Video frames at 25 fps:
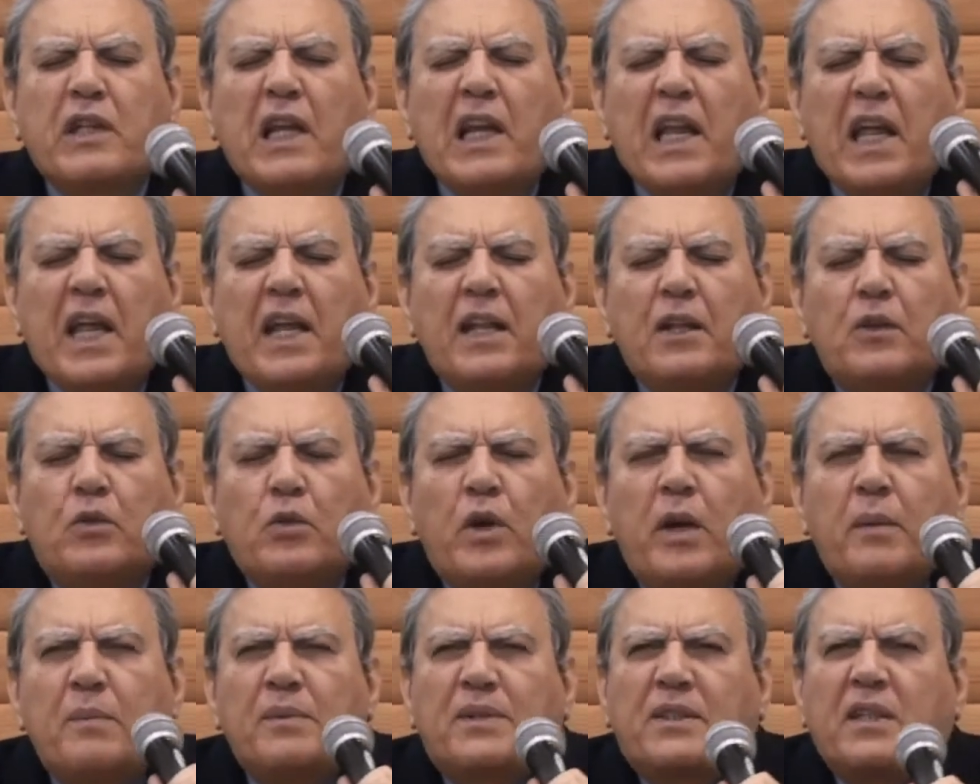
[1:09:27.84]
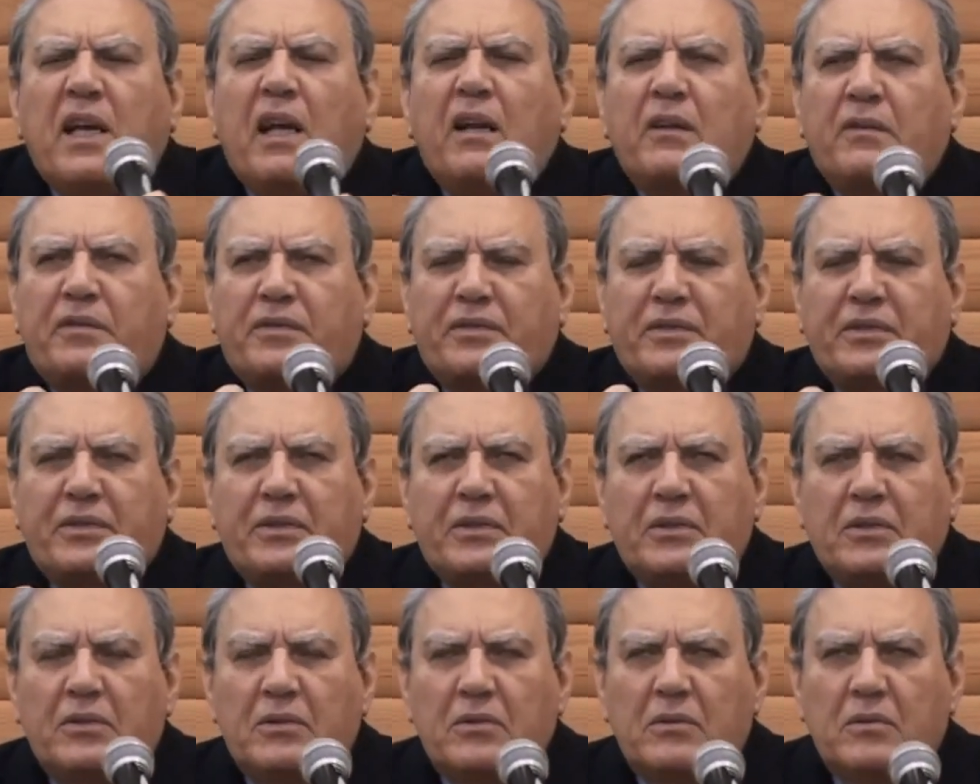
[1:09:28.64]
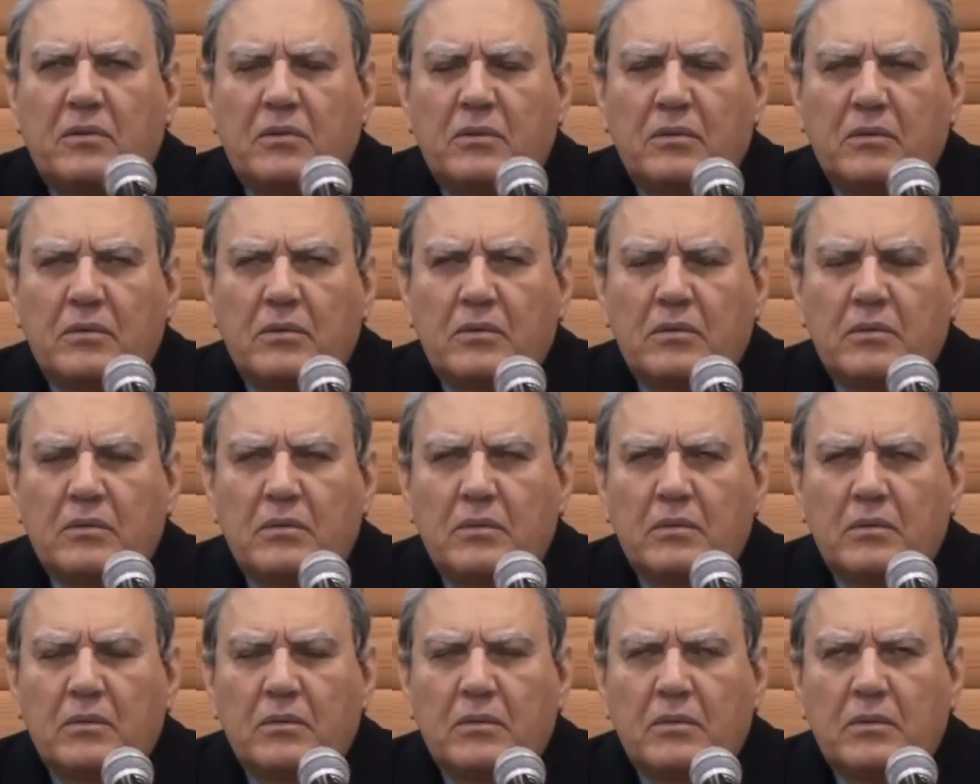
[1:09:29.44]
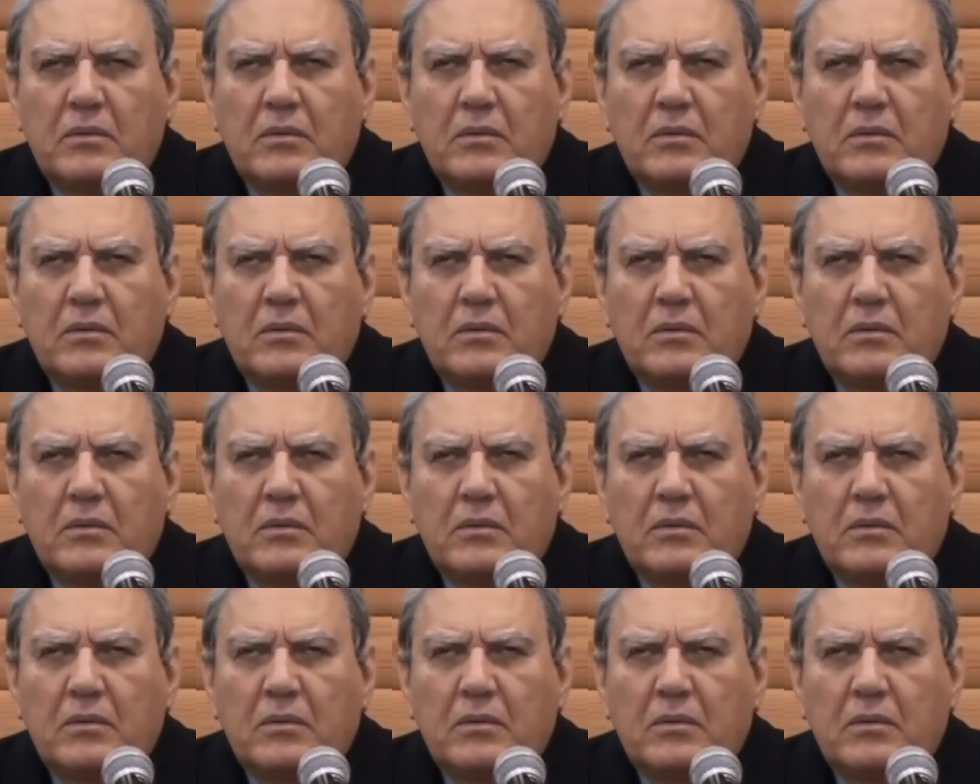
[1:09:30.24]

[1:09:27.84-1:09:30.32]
He's totally into himself.